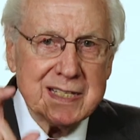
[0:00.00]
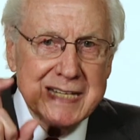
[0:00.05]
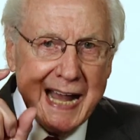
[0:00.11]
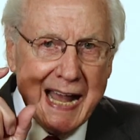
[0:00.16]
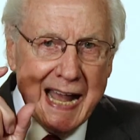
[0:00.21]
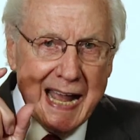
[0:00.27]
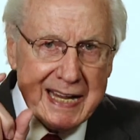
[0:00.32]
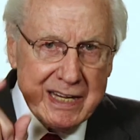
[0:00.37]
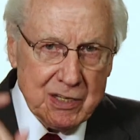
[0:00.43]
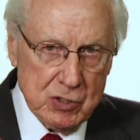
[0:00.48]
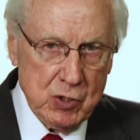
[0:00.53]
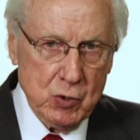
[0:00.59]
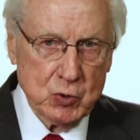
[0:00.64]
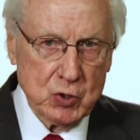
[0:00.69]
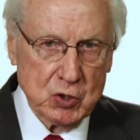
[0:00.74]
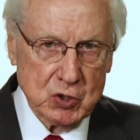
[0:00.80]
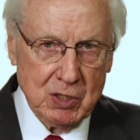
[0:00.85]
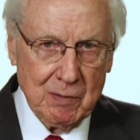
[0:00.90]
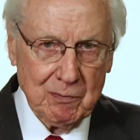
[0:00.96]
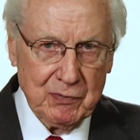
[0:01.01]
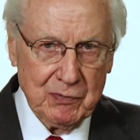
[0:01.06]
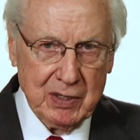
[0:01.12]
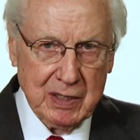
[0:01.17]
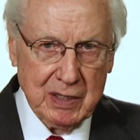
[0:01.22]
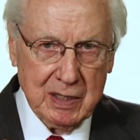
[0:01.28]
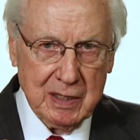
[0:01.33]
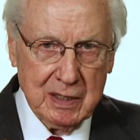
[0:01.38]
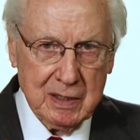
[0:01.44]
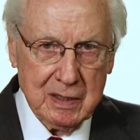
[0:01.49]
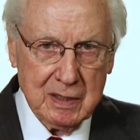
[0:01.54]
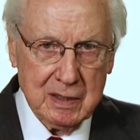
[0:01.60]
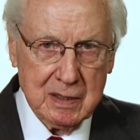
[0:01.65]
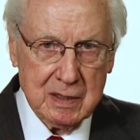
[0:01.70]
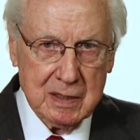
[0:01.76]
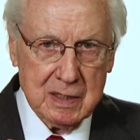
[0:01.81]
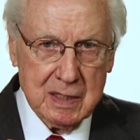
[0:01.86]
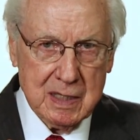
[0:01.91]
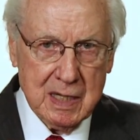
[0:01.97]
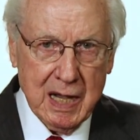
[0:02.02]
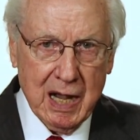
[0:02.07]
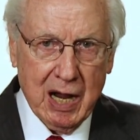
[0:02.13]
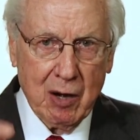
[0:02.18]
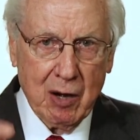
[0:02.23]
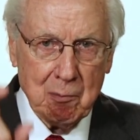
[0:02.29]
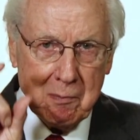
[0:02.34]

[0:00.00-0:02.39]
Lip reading: diagnose something. Our